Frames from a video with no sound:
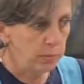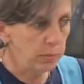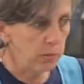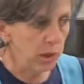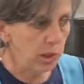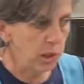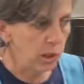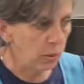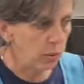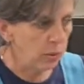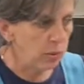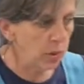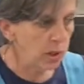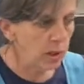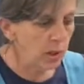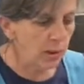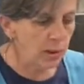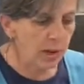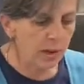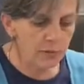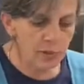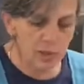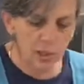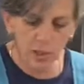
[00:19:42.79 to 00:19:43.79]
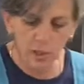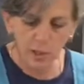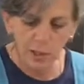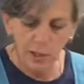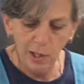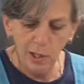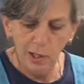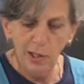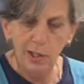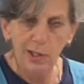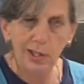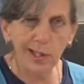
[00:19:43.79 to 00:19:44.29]
you don't have to
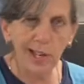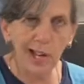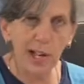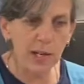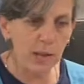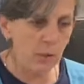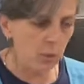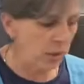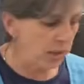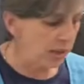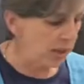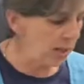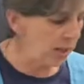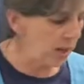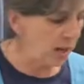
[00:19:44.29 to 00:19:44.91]
cut it with a